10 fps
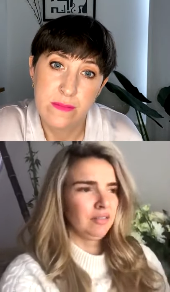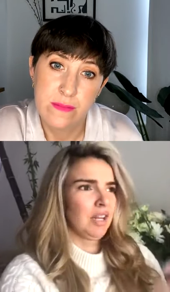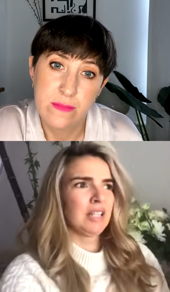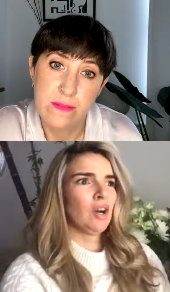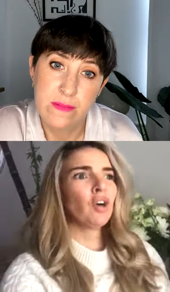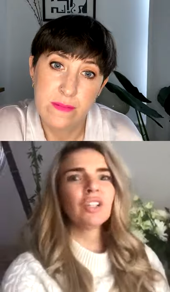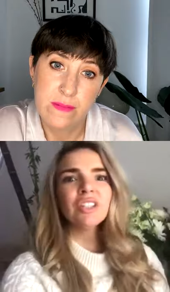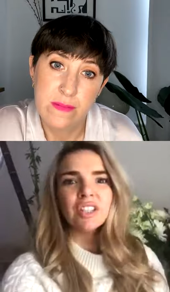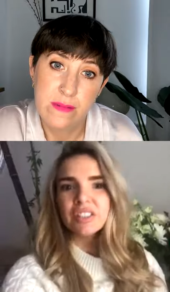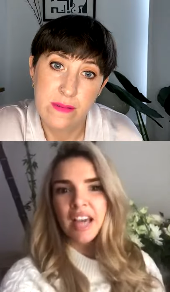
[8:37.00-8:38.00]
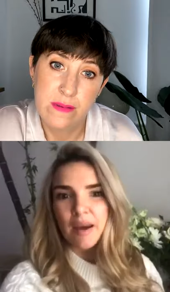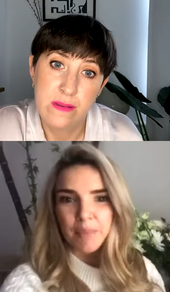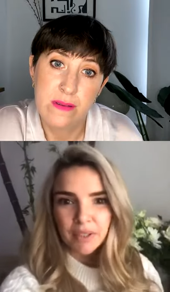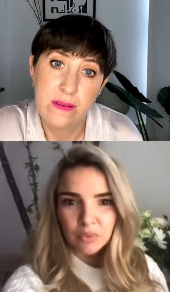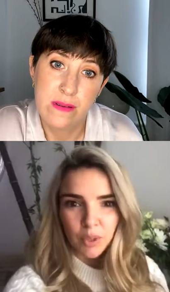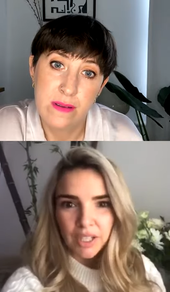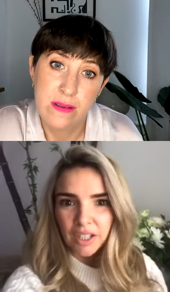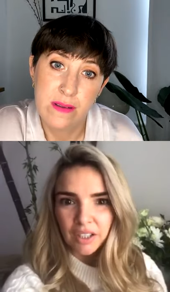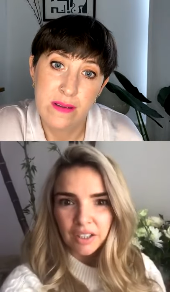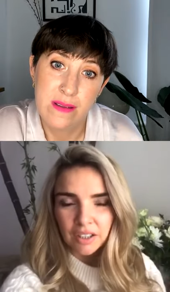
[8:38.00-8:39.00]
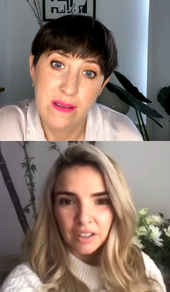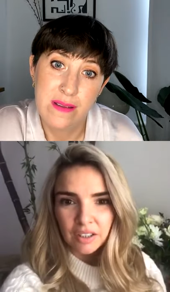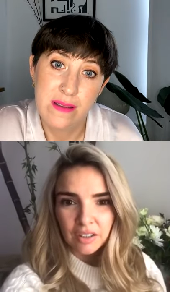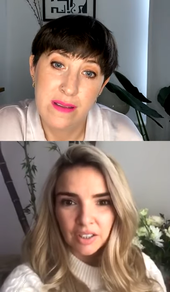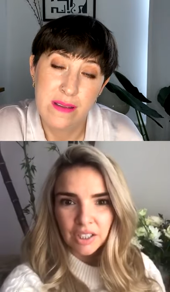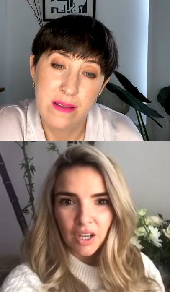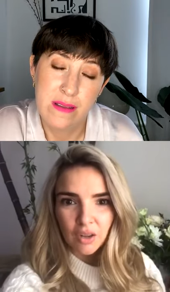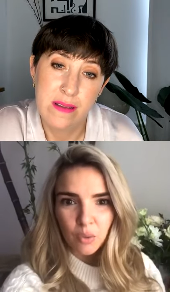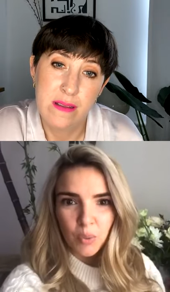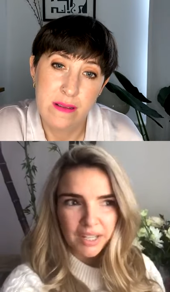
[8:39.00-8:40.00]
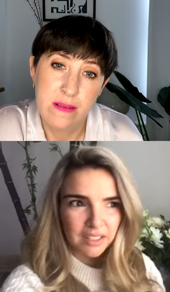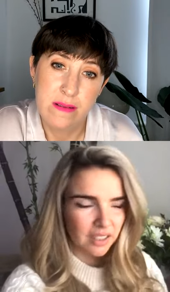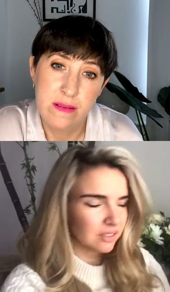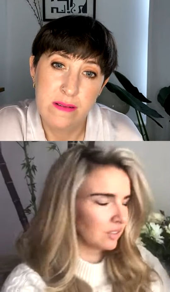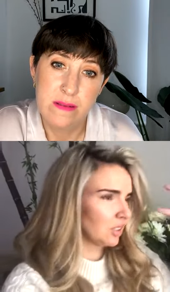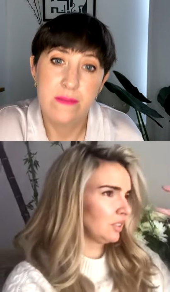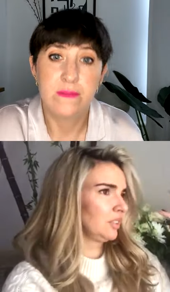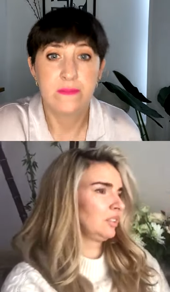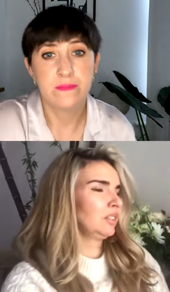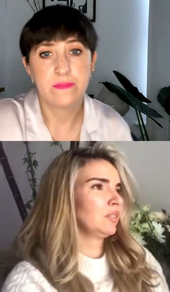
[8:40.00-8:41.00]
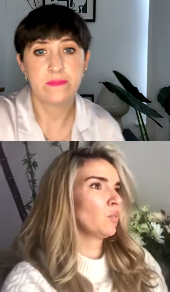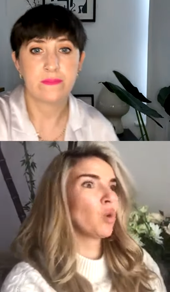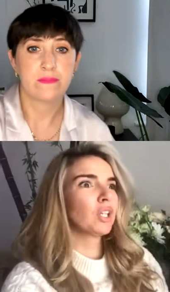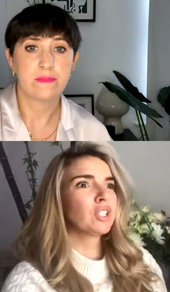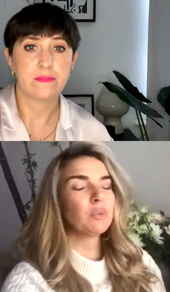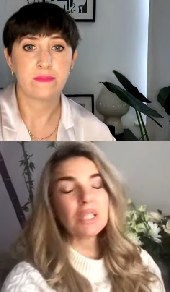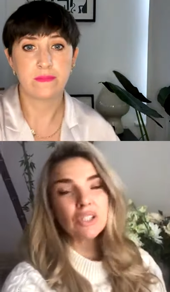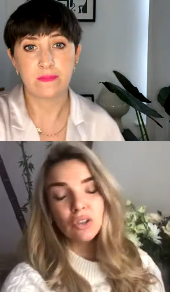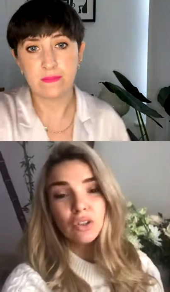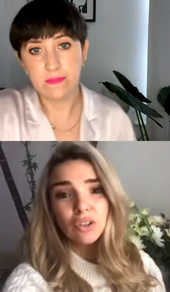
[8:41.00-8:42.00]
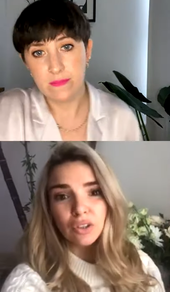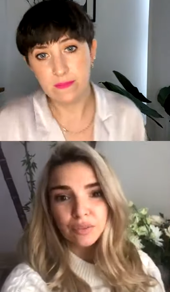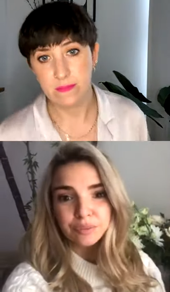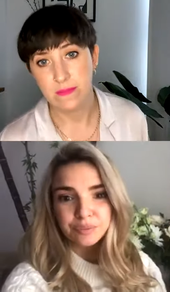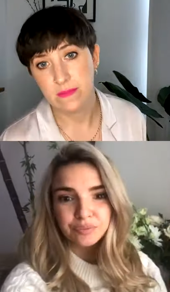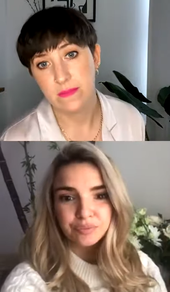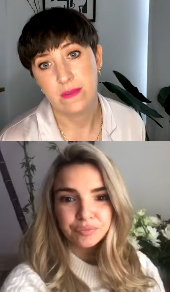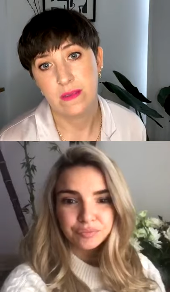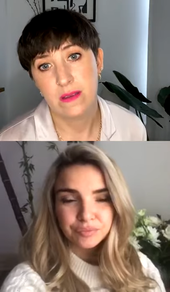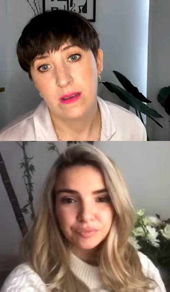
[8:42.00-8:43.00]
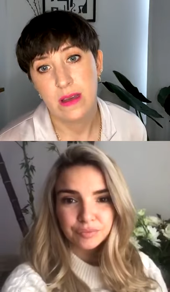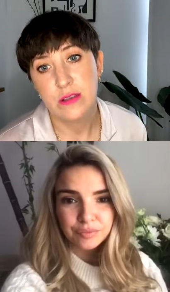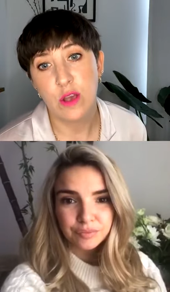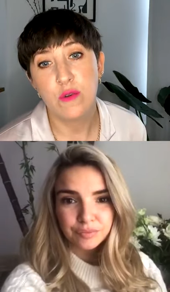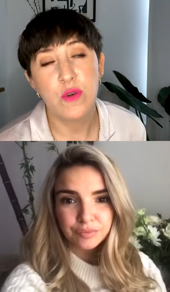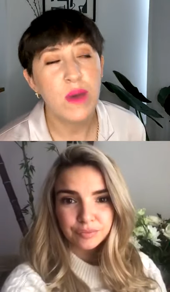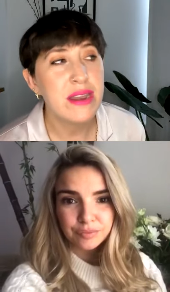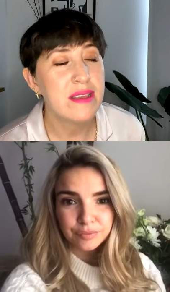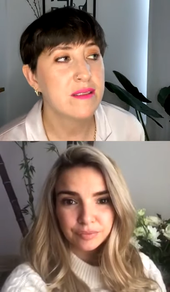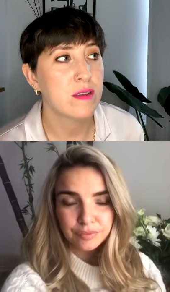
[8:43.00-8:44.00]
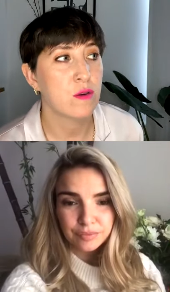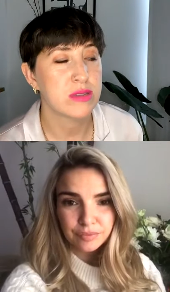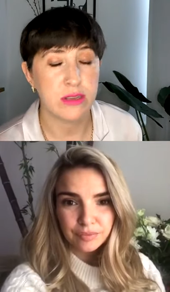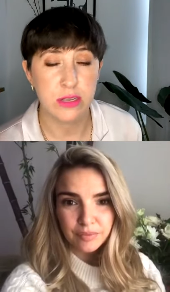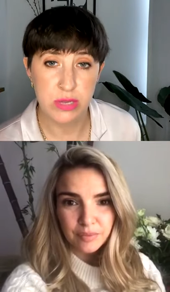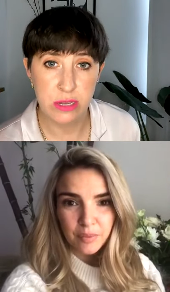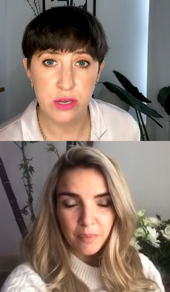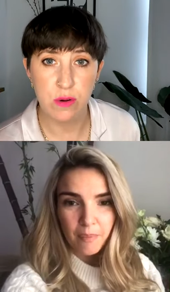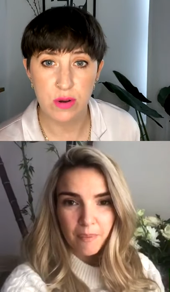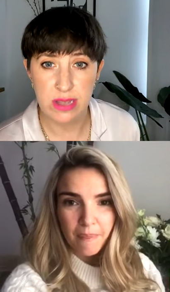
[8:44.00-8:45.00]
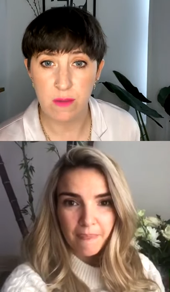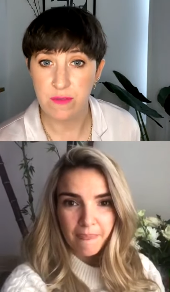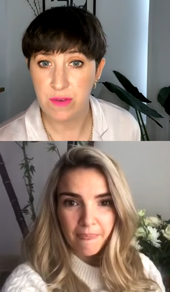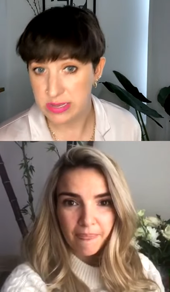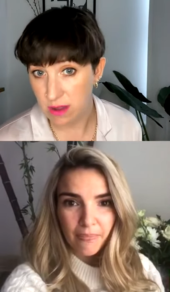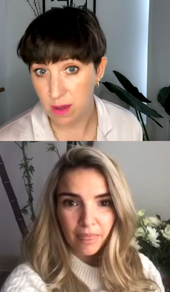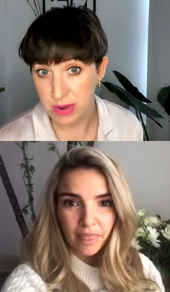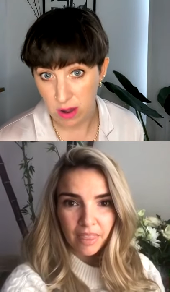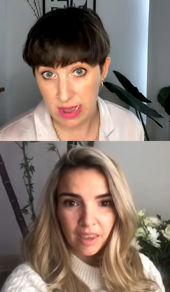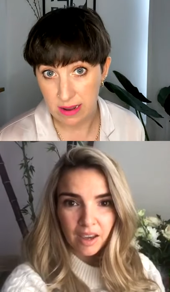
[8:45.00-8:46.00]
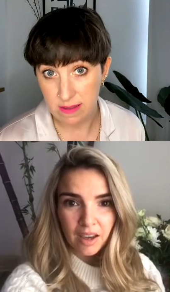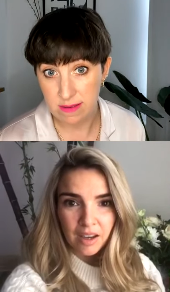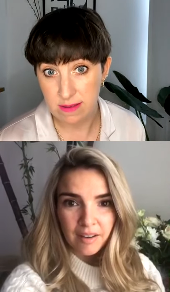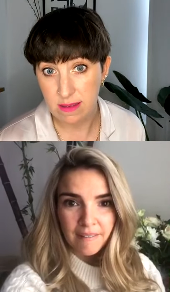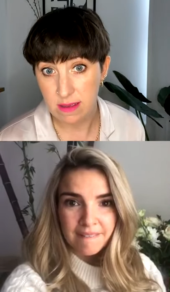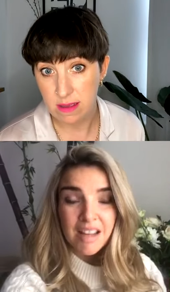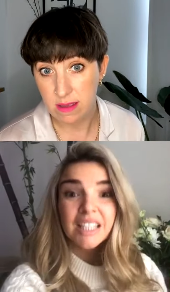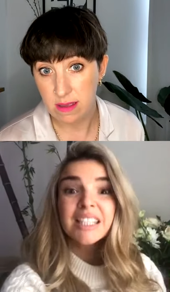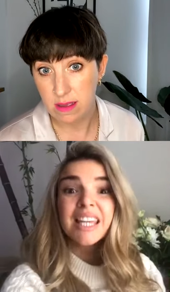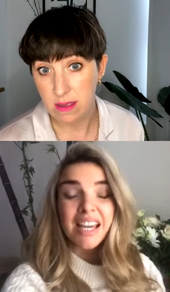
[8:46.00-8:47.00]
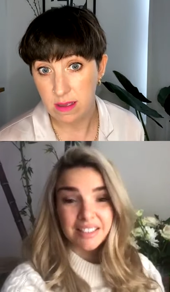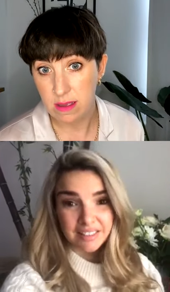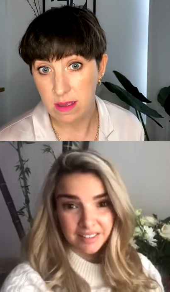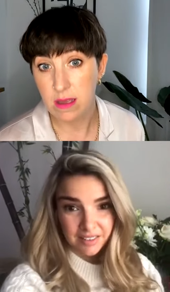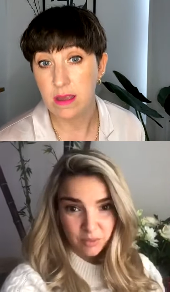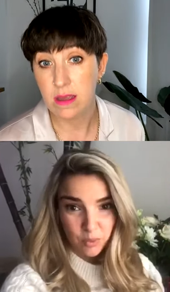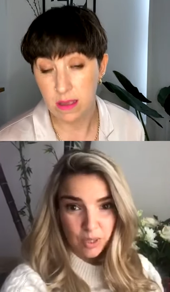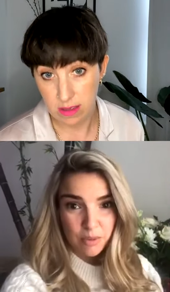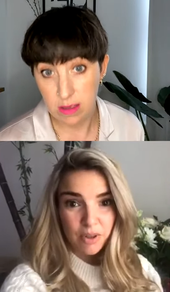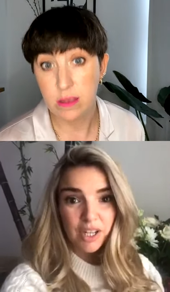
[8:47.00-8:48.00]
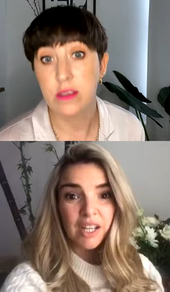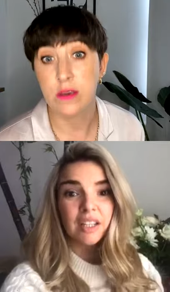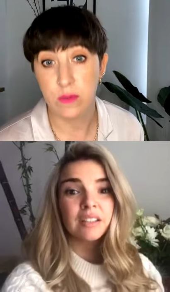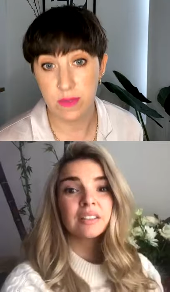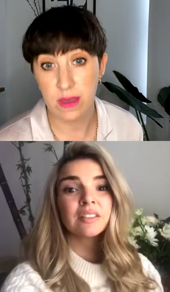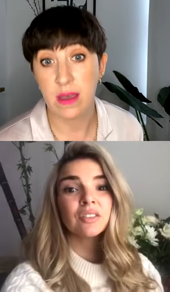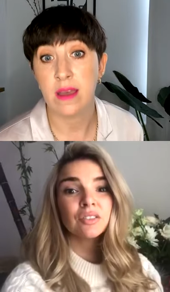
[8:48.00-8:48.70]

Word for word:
Speaker 1: how, how did this happen where you know why did I just what do we do
Speaker 2: so you went into lockdown so did you lock down the first time in ireland
Speaker 1: yes we were in yeah.